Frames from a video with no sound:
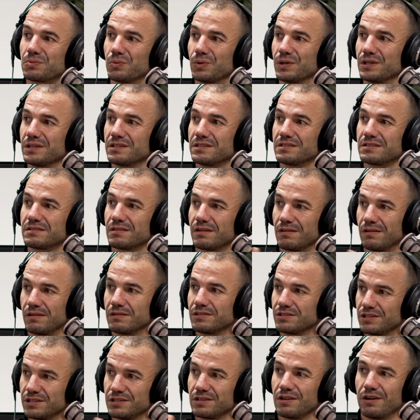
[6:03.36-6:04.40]
was
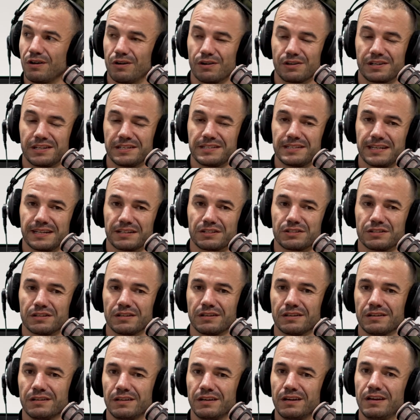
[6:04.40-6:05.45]
architecture.
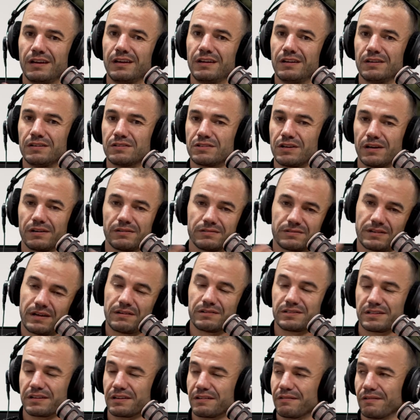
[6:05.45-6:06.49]
So I was, I
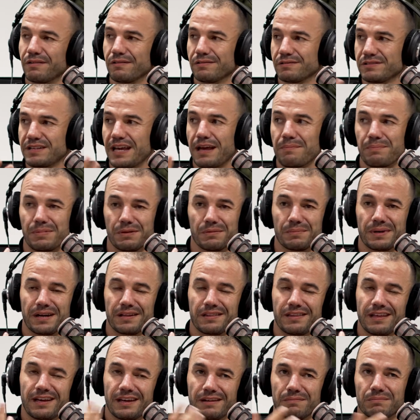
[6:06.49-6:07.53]
was like, I was happy
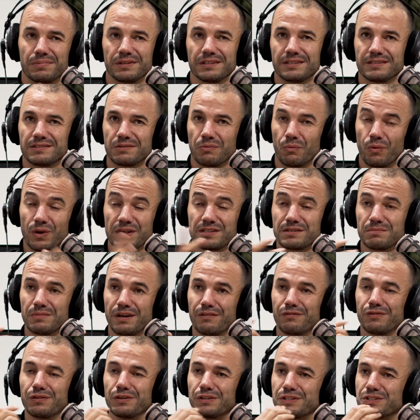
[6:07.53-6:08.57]
about that, but wasn't my
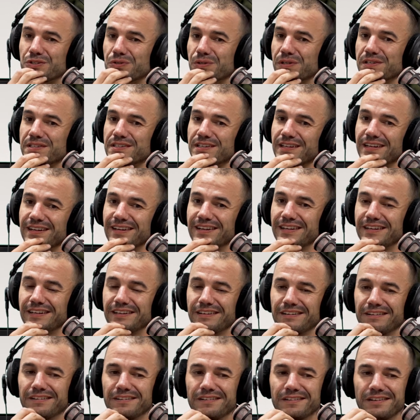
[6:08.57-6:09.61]
first choice. And
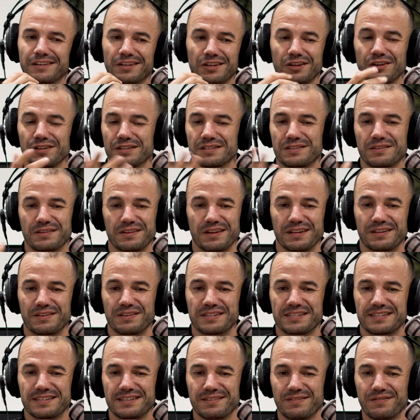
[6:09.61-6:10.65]
uh, yeah, it's
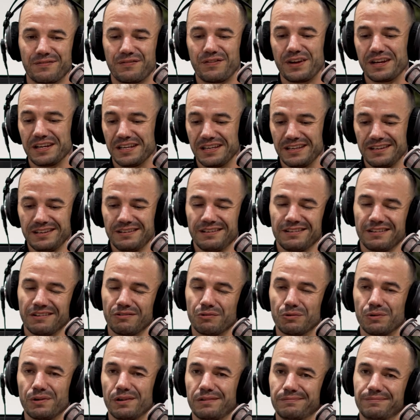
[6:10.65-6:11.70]
it's funny,
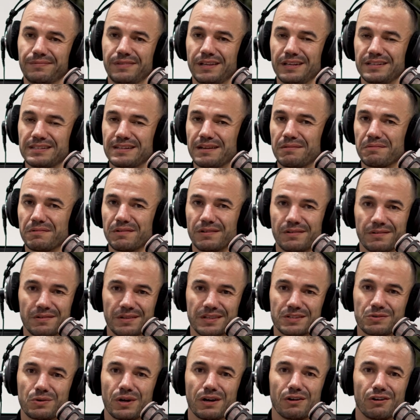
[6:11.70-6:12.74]
or there's, a,
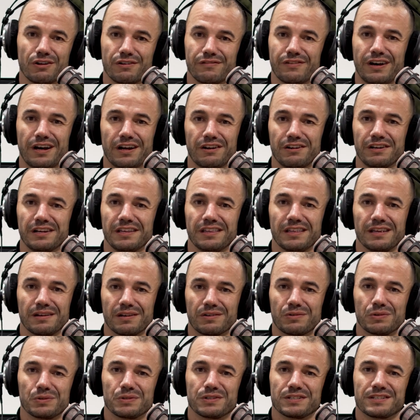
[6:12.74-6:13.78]
quite a lot of irony there
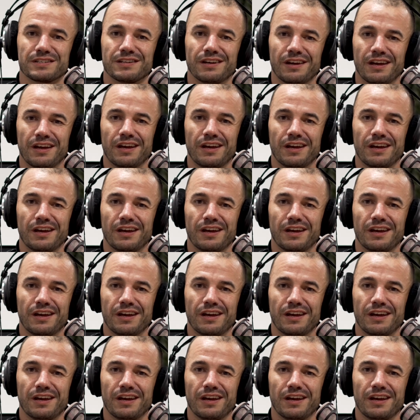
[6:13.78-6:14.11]
because